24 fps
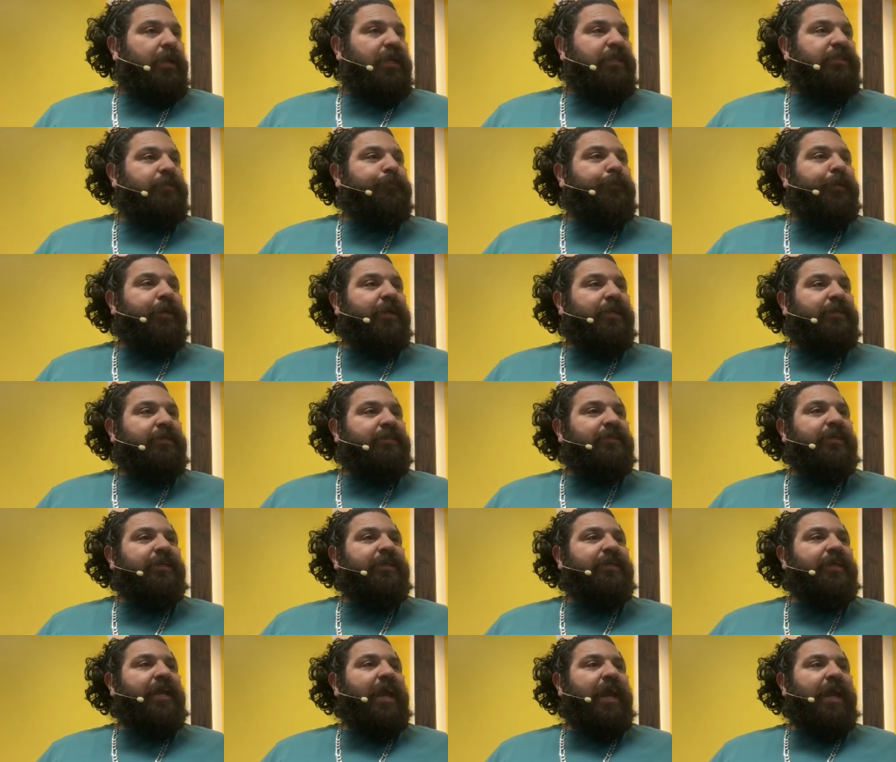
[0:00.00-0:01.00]
is because
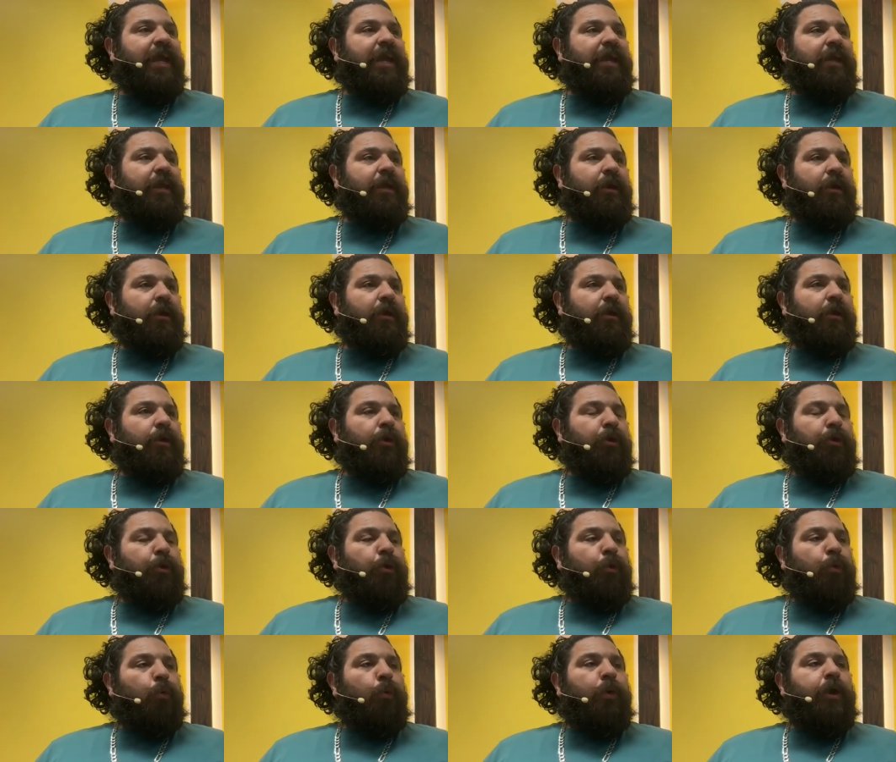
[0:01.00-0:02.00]
today
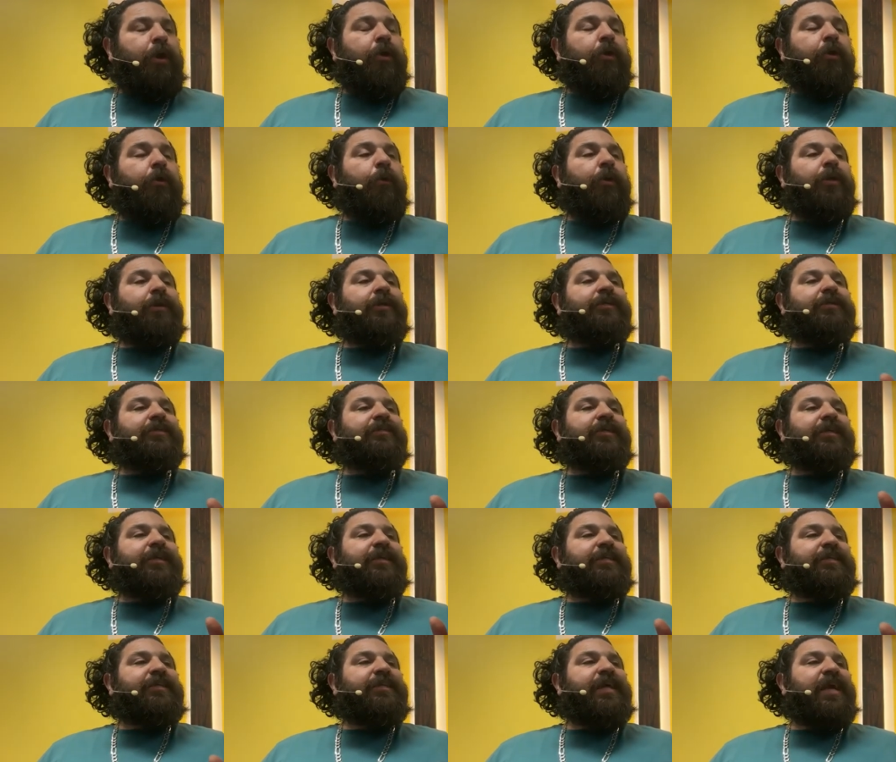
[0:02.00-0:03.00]
we are going to
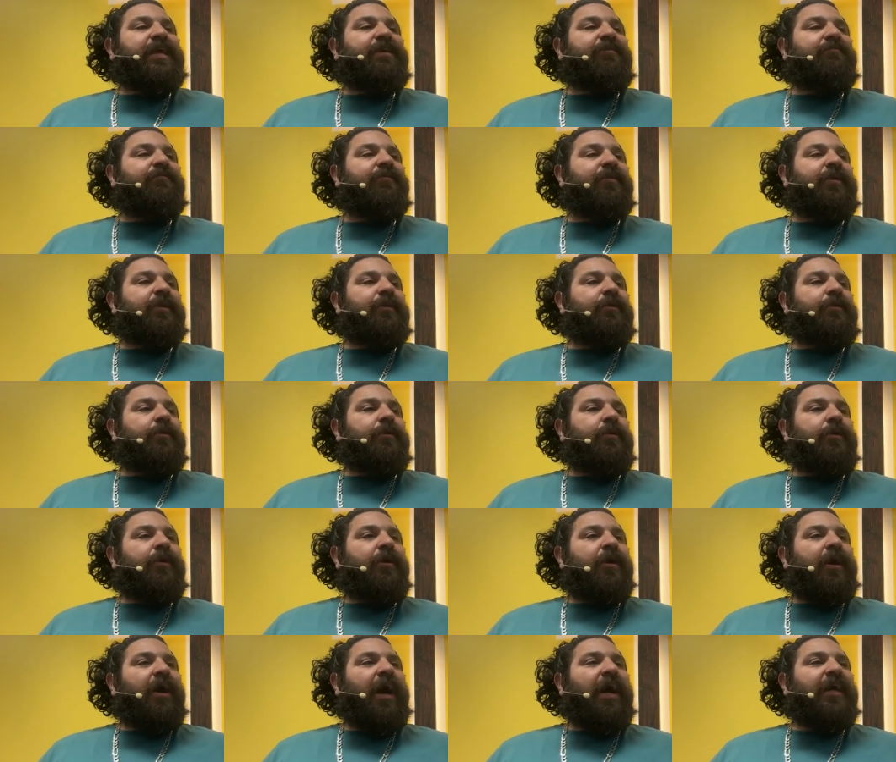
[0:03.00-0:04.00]
see David
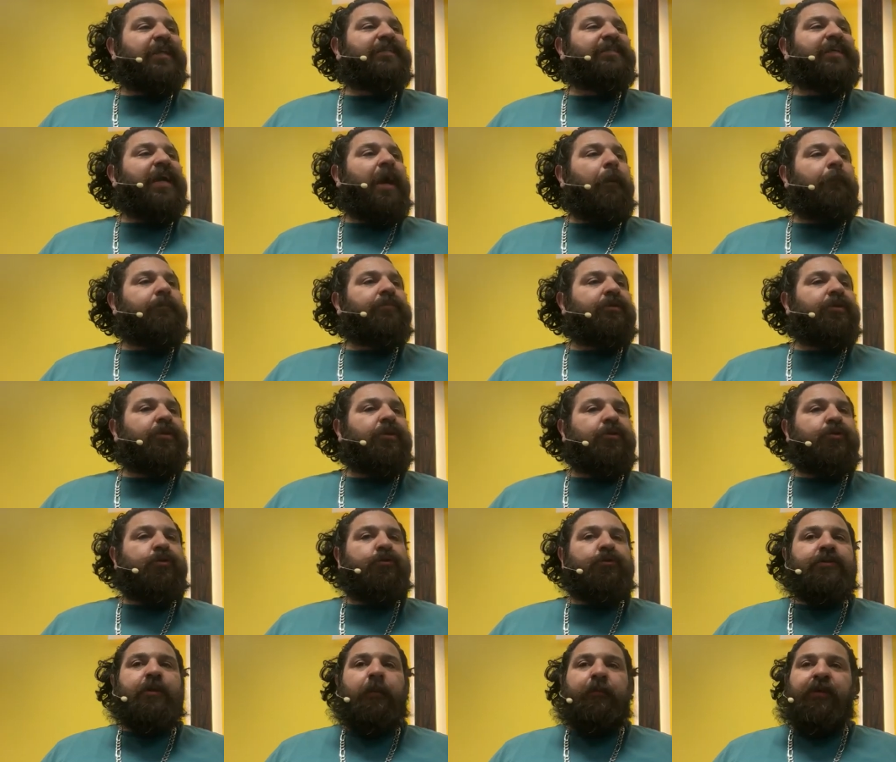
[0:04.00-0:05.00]
attempt to
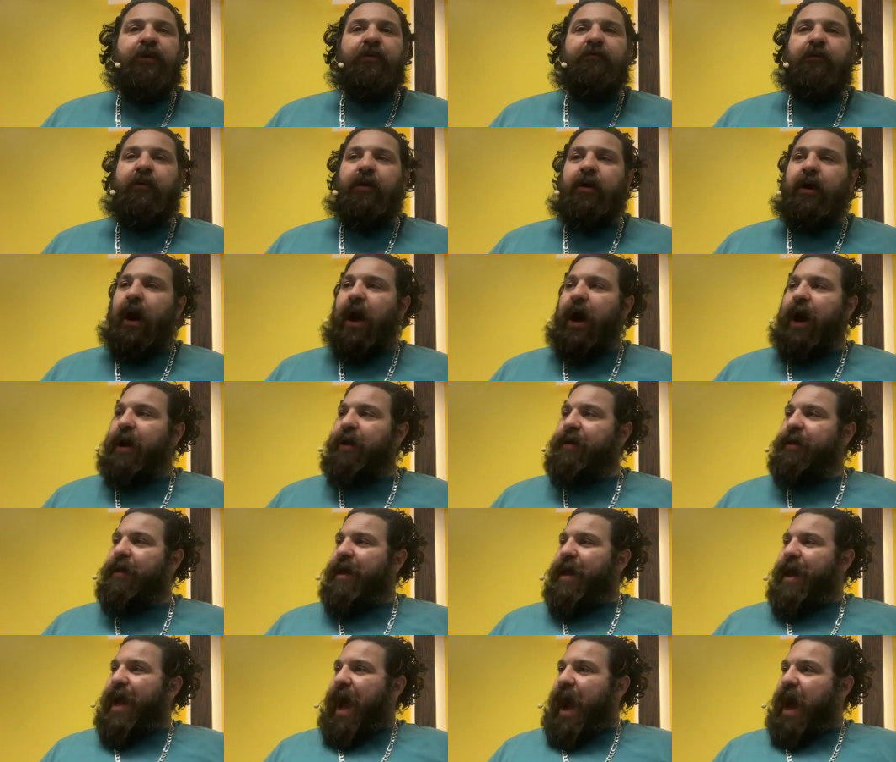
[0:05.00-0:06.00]
do something for God
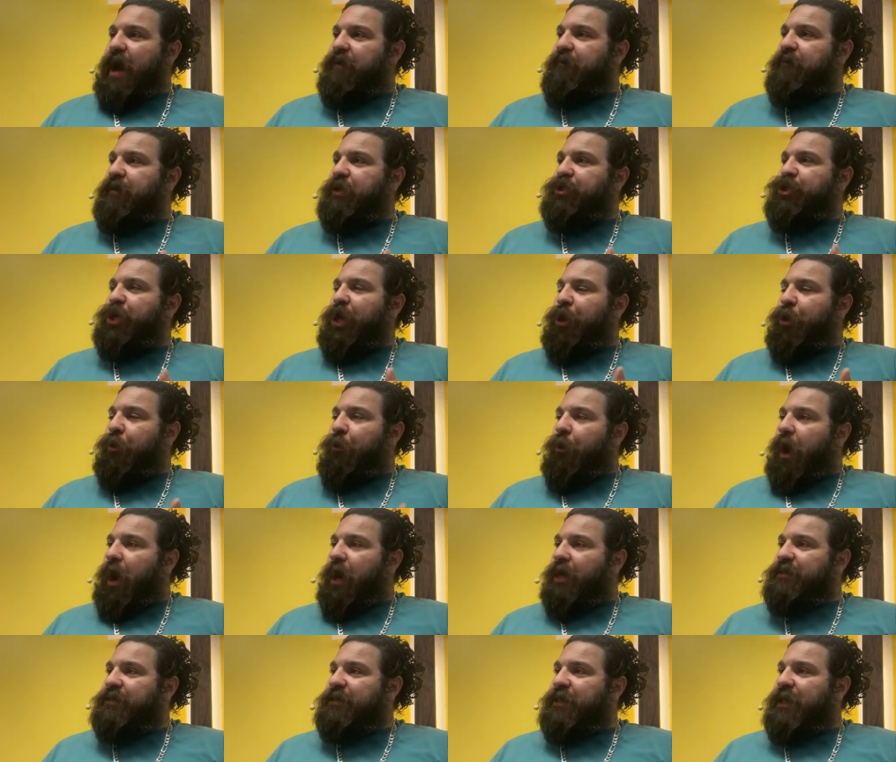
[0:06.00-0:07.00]
out of the
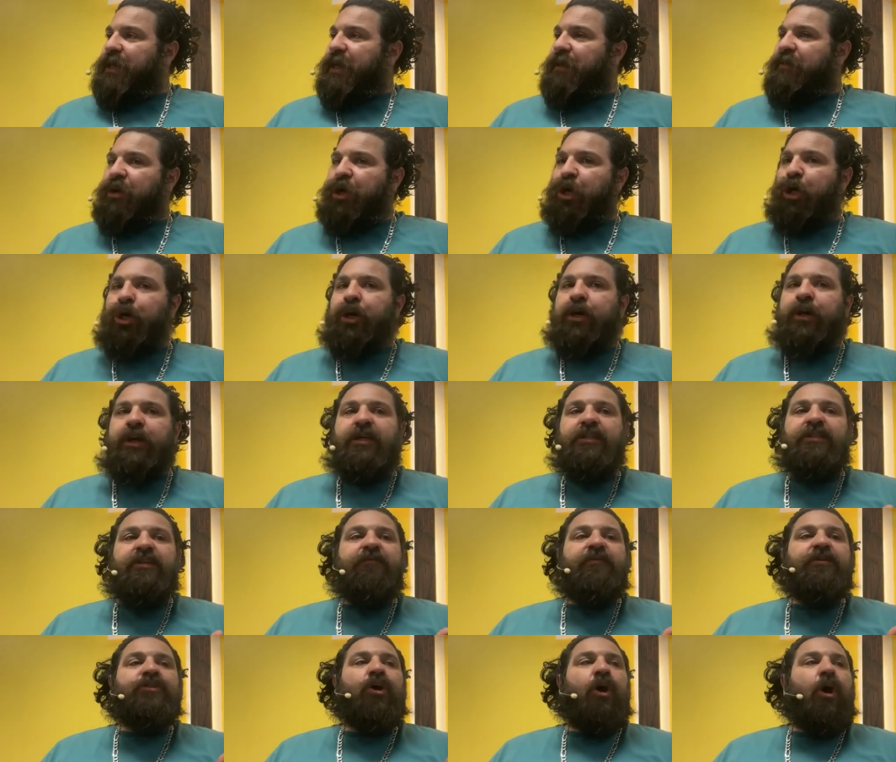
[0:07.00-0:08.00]
generosity and the
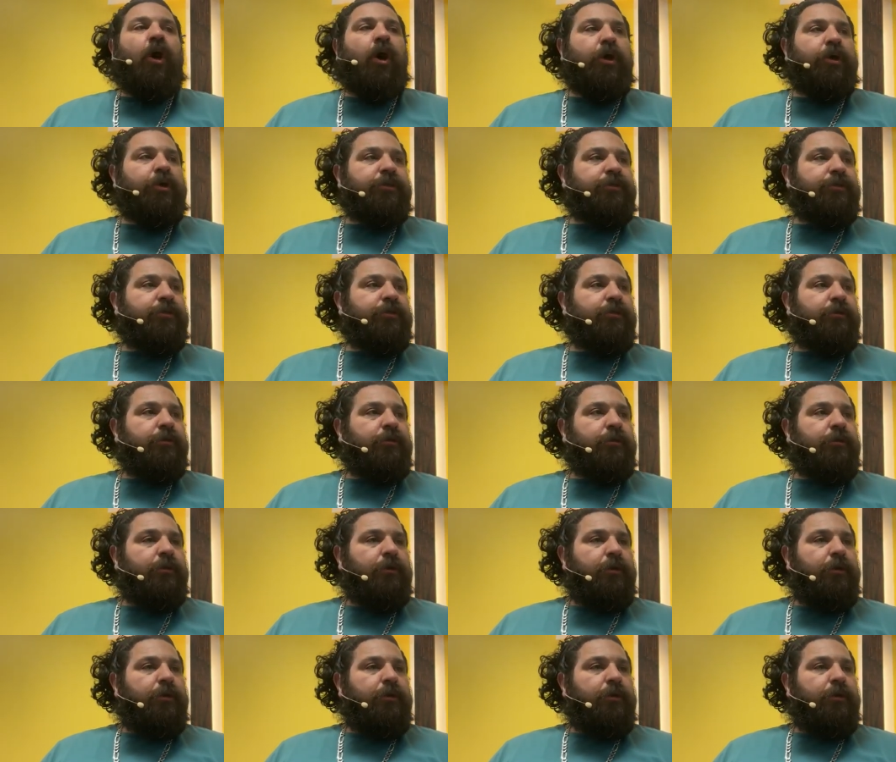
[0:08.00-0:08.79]
goodness of his heart.